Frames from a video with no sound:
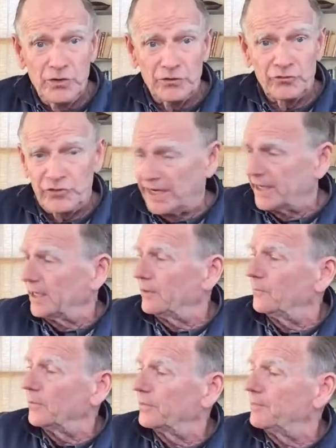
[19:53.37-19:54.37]
Just
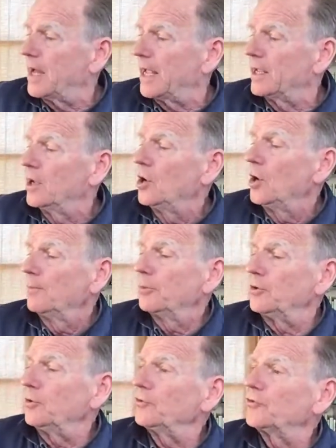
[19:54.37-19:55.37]
checking with my
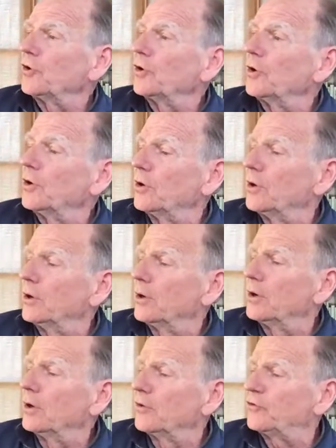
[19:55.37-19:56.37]

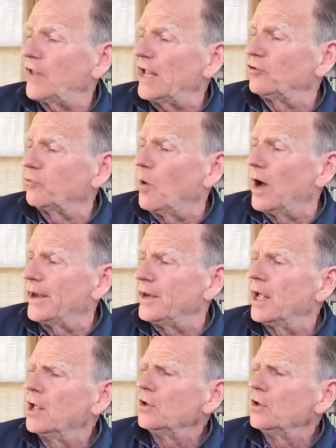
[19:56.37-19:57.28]
producer. Stage one,